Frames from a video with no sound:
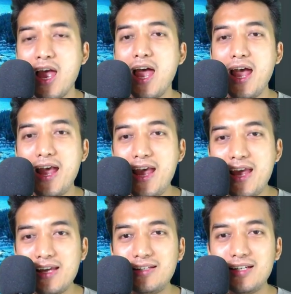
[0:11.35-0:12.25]

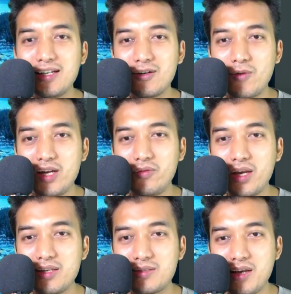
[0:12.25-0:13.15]
and right over here
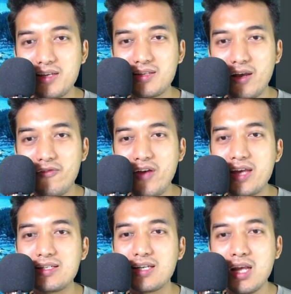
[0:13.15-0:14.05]
it says
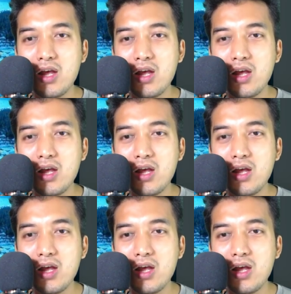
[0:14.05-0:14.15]
event